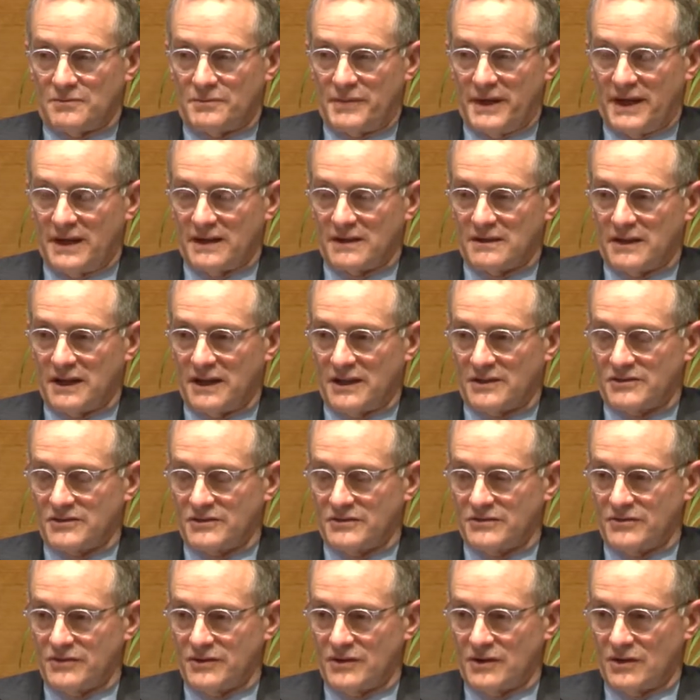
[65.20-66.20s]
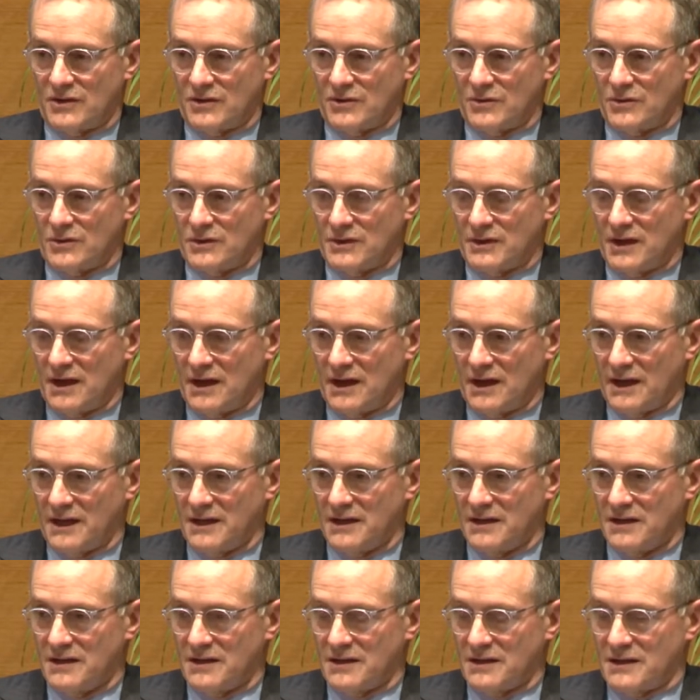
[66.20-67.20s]
Penn class of
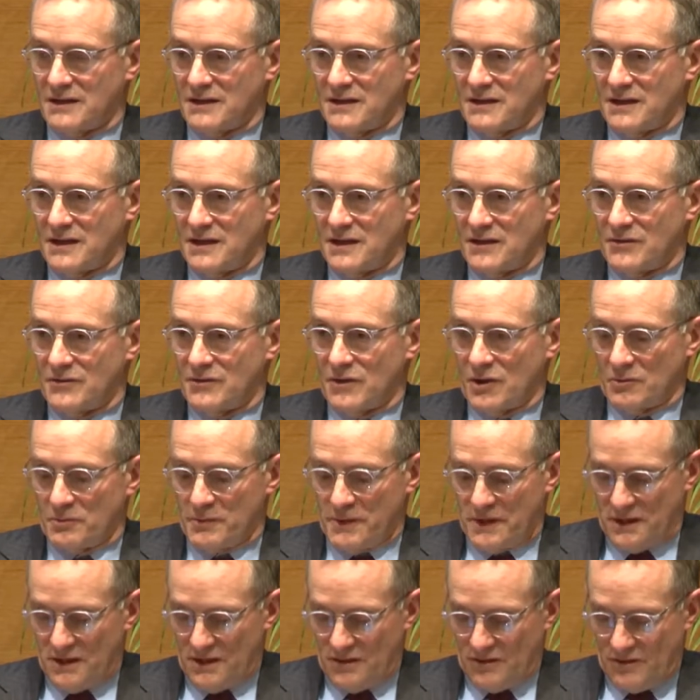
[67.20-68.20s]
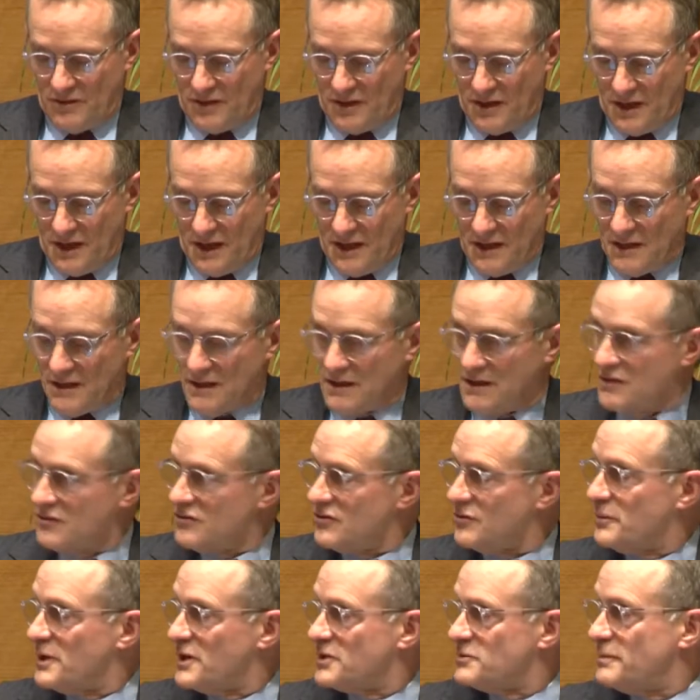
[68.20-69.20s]
'09, wrote me his today, and
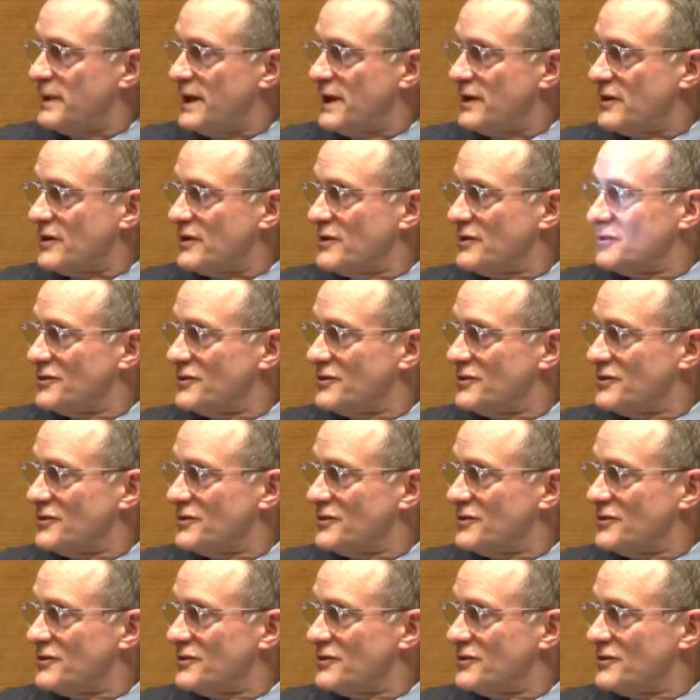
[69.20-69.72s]
his are much better.